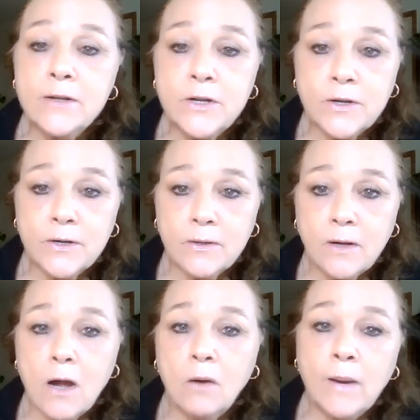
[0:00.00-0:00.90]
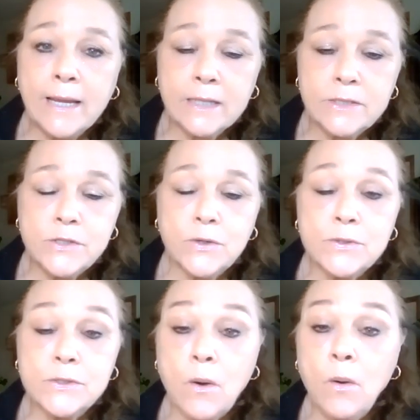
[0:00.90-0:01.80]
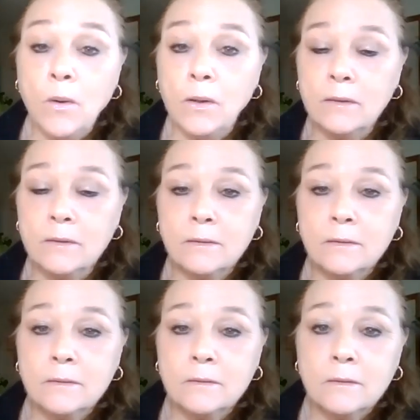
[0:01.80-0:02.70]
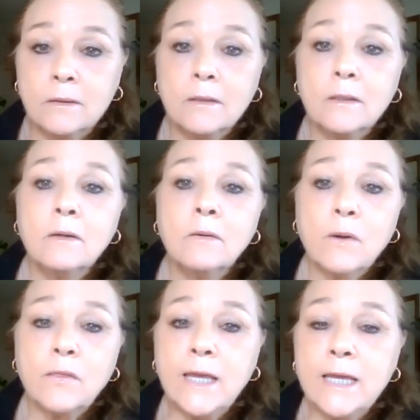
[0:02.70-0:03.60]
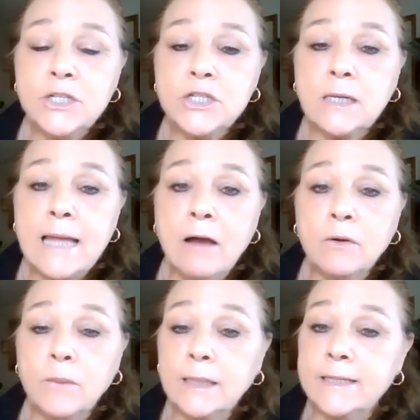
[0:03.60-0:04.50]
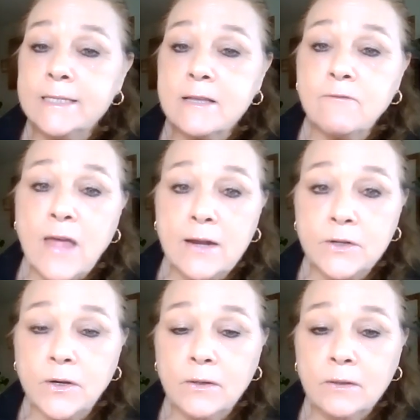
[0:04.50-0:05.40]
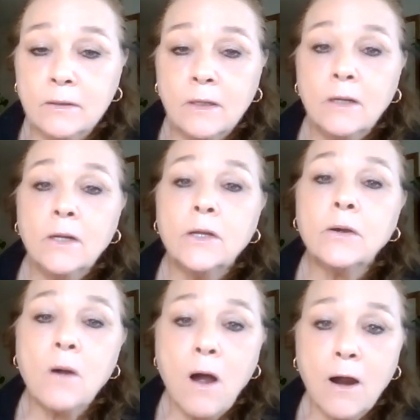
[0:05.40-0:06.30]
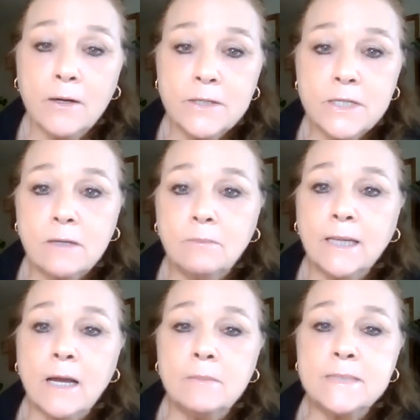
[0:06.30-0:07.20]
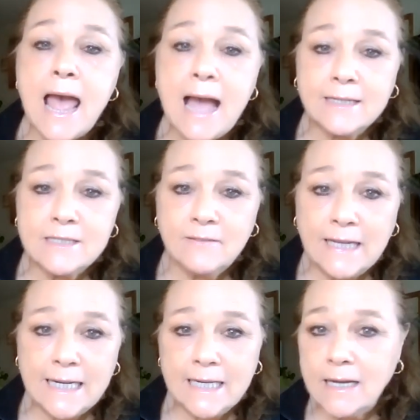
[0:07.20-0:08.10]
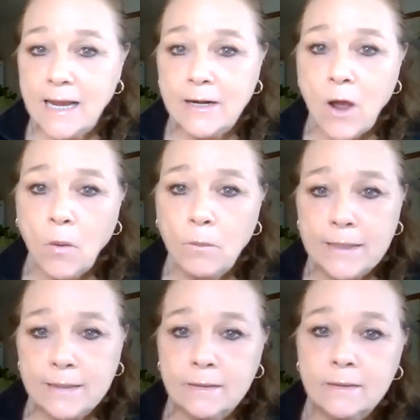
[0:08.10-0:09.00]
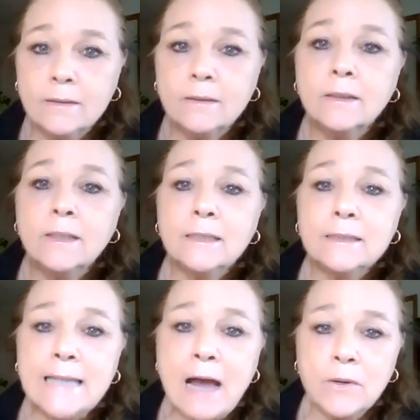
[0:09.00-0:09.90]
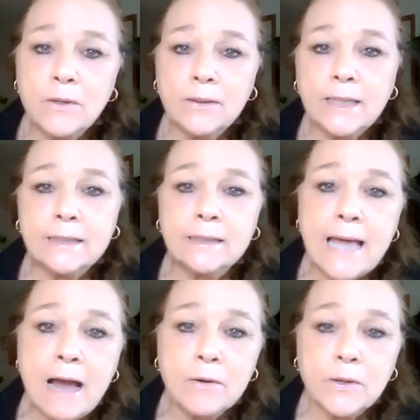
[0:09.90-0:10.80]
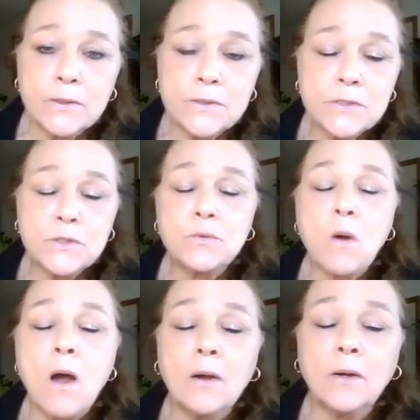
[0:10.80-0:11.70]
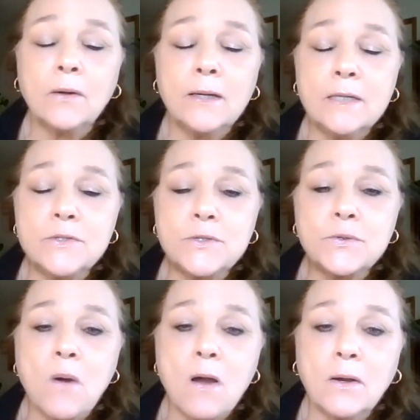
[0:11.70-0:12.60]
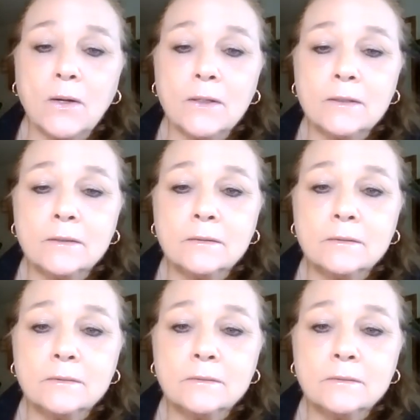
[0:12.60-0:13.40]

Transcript: Thunder awakens your soul. With each loud release of thunder, your heart becomes activated and open, louder and louder, stronger and stronger.